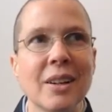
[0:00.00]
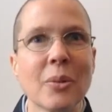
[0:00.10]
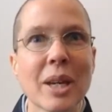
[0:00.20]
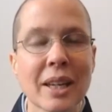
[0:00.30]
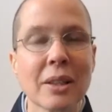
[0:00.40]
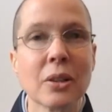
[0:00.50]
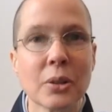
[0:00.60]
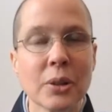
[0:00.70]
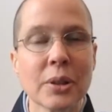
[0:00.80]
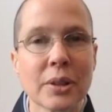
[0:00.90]
We can
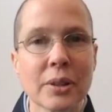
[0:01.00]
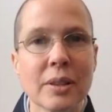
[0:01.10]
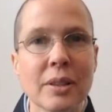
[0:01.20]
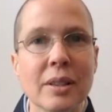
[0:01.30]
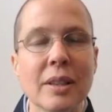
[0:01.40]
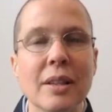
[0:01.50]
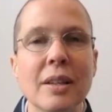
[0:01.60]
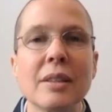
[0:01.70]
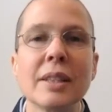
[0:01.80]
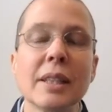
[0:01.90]
learn
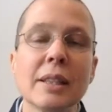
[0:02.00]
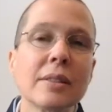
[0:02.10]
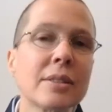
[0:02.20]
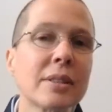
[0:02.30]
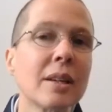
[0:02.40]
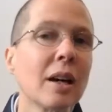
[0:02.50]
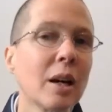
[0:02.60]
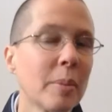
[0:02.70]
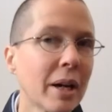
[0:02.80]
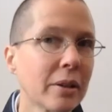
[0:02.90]
things
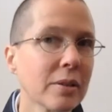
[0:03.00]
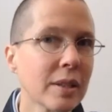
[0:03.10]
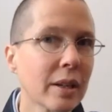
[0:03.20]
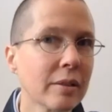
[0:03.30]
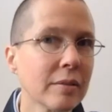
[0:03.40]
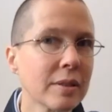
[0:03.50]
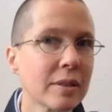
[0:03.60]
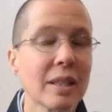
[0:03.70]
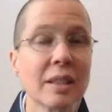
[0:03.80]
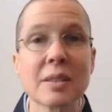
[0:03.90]
about ourselves,
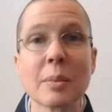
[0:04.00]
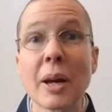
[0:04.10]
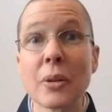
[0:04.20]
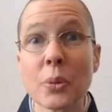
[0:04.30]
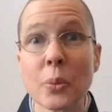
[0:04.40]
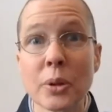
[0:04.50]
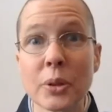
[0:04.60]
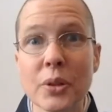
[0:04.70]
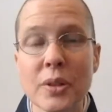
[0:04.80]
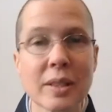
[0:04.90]
things about the
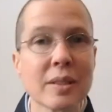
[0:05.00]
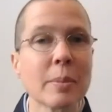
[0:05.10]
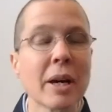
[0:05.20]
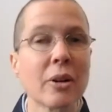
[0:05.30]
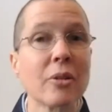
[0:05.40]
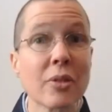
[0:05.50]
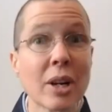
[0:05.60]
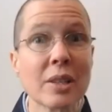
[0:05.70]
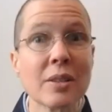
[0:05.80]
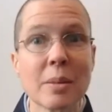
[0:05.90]
world, things about our
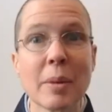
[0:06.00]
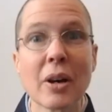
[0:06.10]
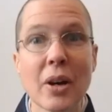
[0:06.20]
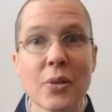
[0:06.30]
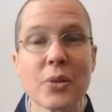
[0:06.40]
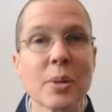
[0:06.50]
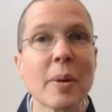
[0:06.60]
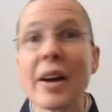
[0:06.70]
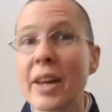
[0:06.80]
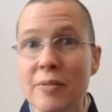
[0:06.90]
friends, about others,
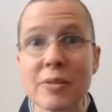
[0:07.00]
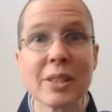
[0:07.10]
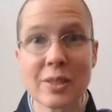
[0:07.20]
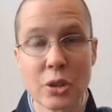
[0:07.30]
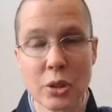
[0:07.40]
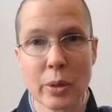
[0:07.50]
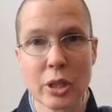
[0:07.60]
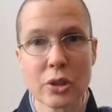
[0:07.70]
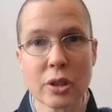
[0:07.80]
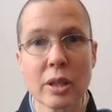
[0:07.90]
about every
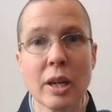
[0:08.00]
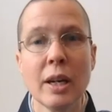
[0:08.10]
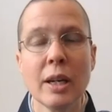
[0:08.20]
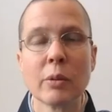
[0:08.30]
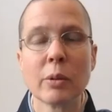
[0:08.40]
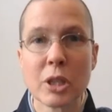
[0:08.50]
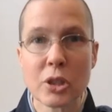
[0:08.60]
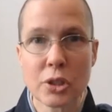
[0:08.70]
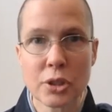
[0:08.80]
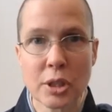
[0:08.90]
situation, when we
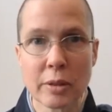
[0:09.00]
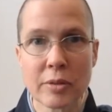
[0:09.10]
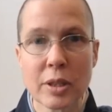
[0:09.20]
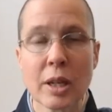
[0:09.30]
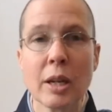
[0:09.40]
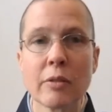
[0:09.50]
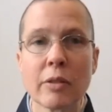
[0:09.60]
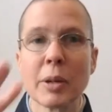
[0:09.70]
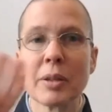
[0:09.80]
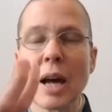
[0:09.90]
shift
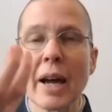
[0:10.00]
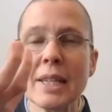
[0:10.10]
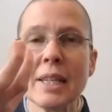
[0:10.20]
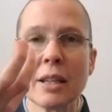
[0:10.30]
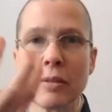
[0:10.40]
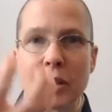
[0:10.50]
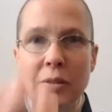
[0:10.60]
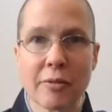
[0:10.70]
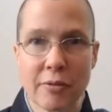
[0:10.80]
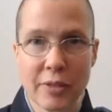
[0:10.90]
from an idea of a
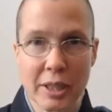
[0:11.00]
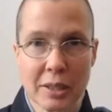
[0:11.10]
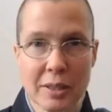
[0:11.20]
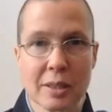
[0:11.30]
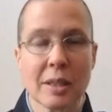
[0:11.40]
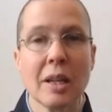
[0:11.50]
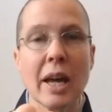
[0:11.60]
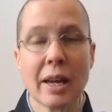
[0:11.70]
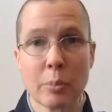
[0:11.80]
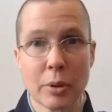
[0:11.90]
fixed
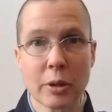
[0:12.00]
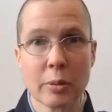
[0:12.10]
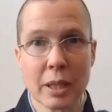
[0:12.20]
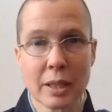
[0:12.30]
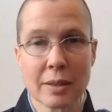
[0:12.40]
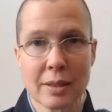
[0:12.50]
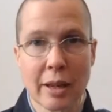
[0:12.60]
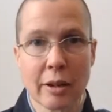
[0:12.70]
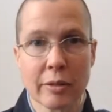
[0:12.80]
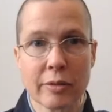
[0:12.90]
and permanent
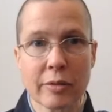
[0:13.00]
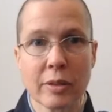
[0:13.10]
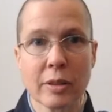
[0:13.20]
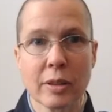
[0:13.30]
self